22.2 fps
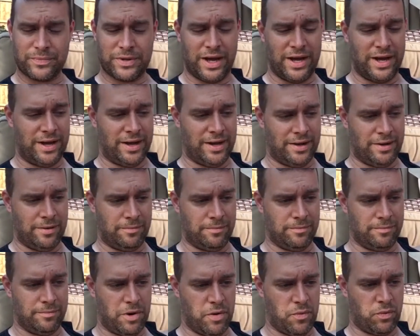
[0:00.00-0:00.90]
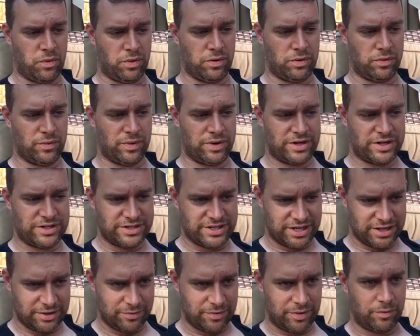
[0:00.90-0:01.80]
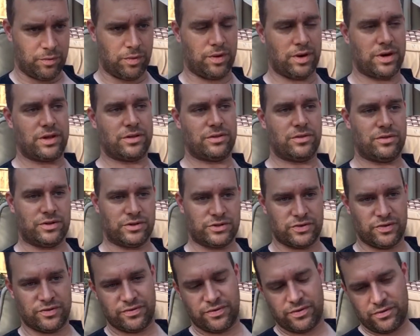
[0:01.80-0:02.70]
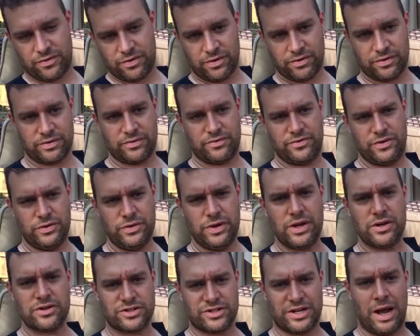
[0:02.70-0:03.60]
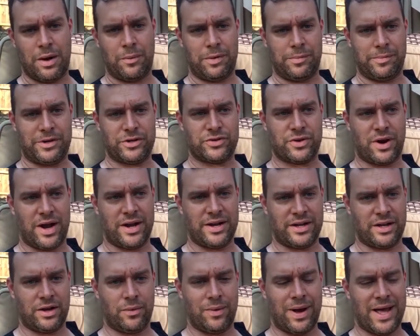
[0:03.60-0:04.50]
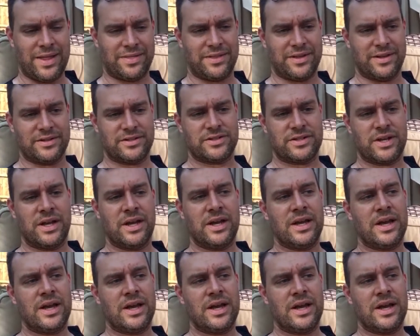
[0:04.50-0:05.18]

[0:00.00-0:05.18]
but we're continuing working through this for a few years now. We've been trying to go at this.